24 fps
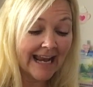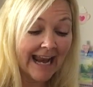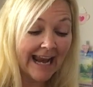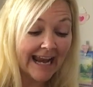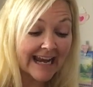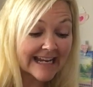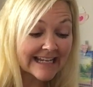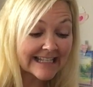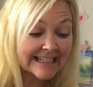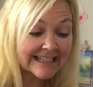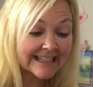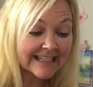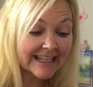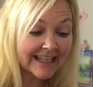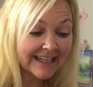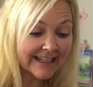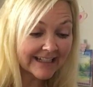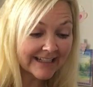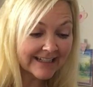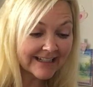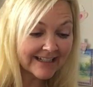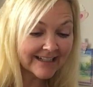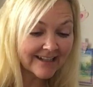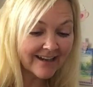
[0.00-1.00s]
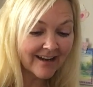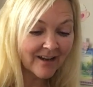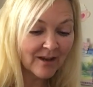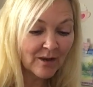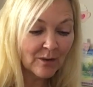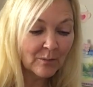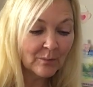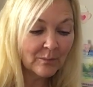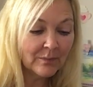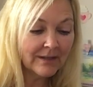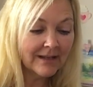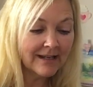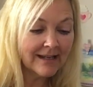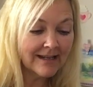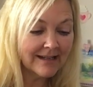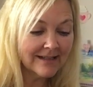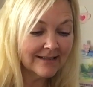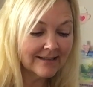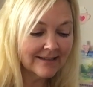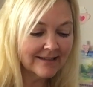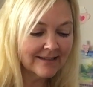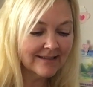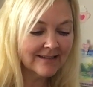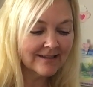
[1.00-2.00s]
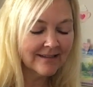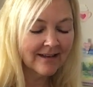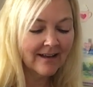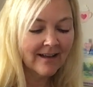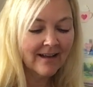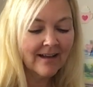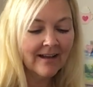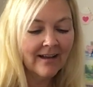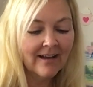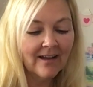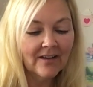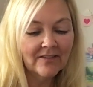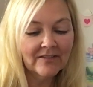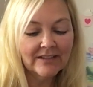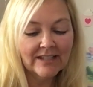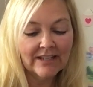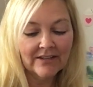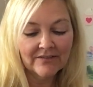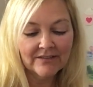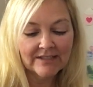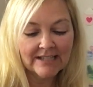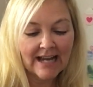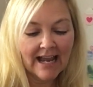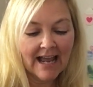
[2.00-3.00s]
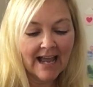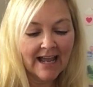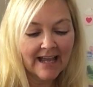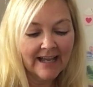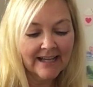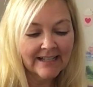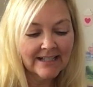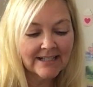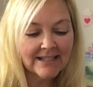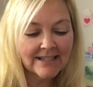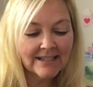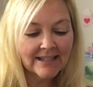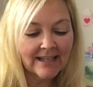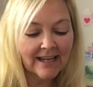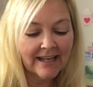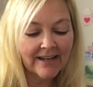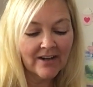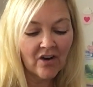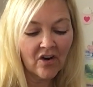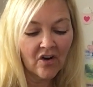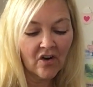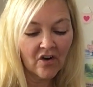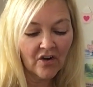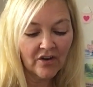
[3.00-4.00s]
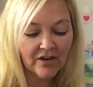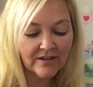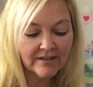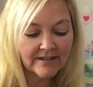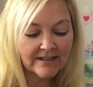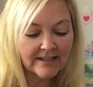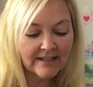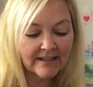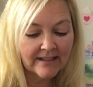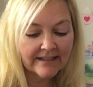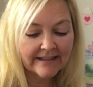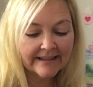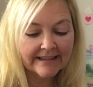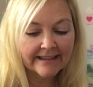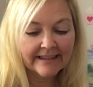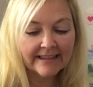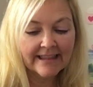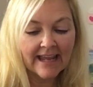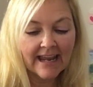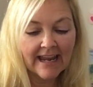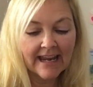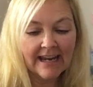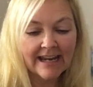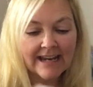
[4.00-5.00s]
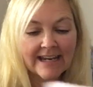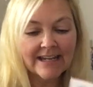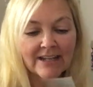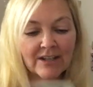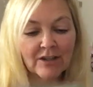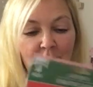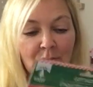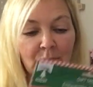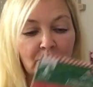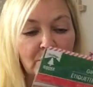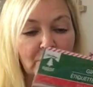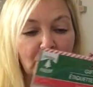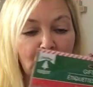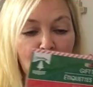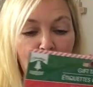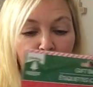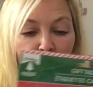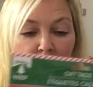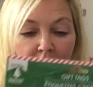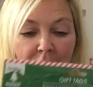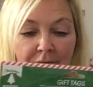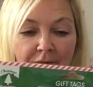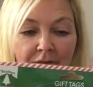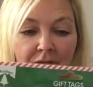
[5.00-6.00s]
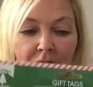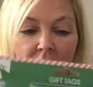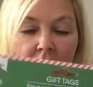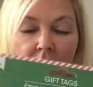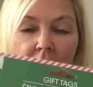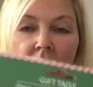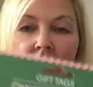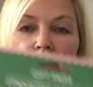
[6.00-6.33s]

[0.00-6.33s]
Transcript: 18 piece of gift tags and aren't they beautiful?